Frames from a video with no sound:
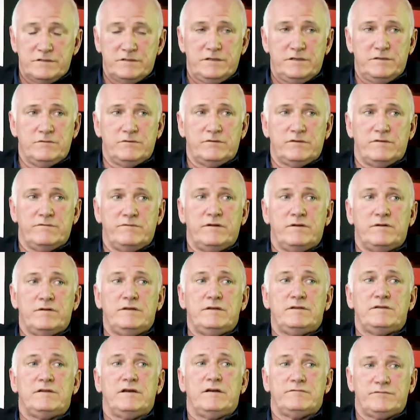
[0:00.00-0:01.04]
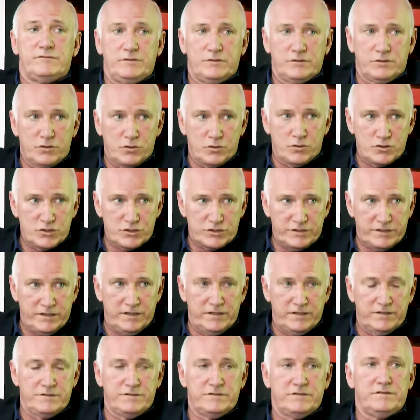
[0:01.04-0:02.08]
He was a very tough
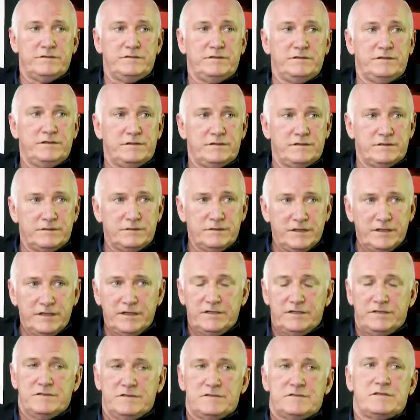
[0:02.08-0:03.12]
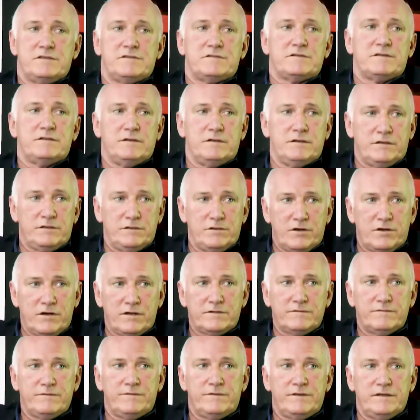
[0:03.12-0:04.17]
negotiator, He insisted on a lot
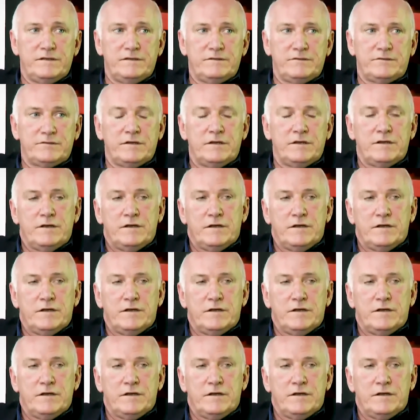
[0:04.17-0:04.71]
of things.